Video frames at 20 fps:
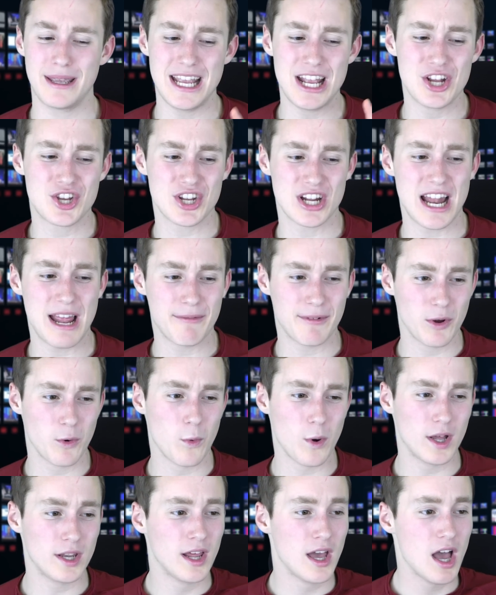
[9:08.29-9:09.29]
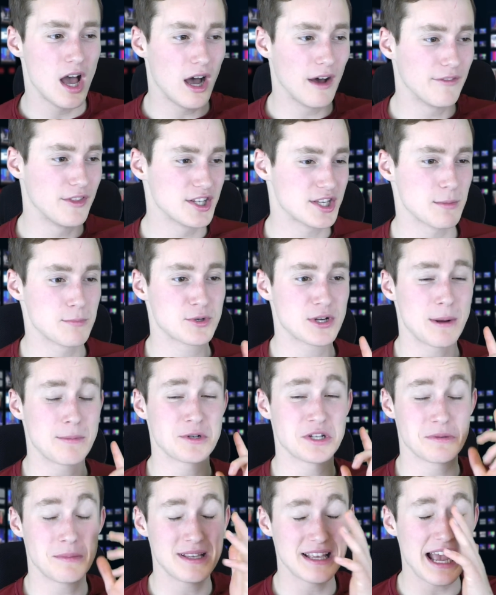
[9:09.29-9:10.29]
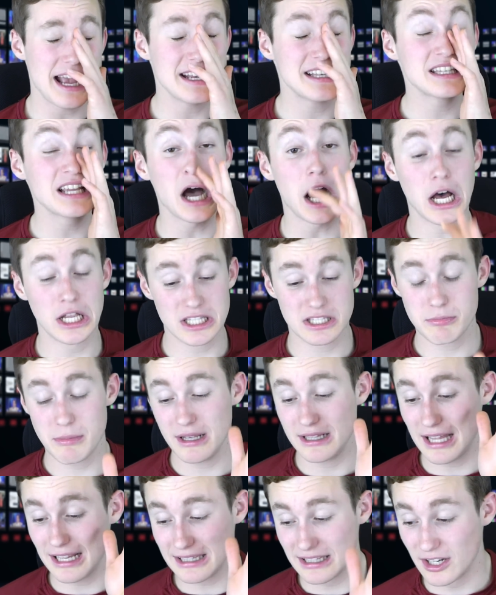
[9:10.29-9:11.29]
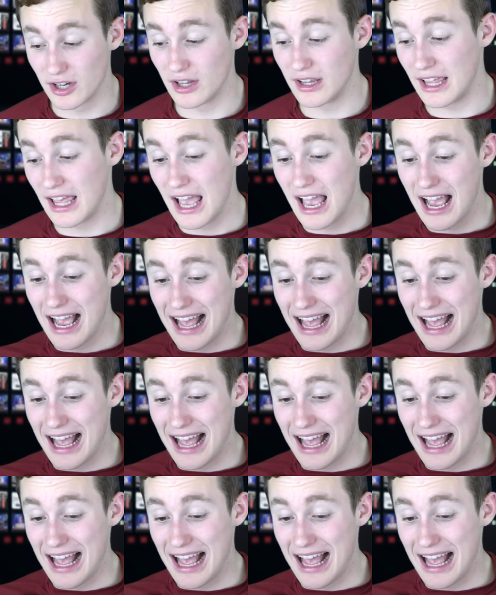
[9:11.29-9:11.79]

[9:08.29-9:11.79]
Each and every one of the subscriptions means a ton to me, like, literally.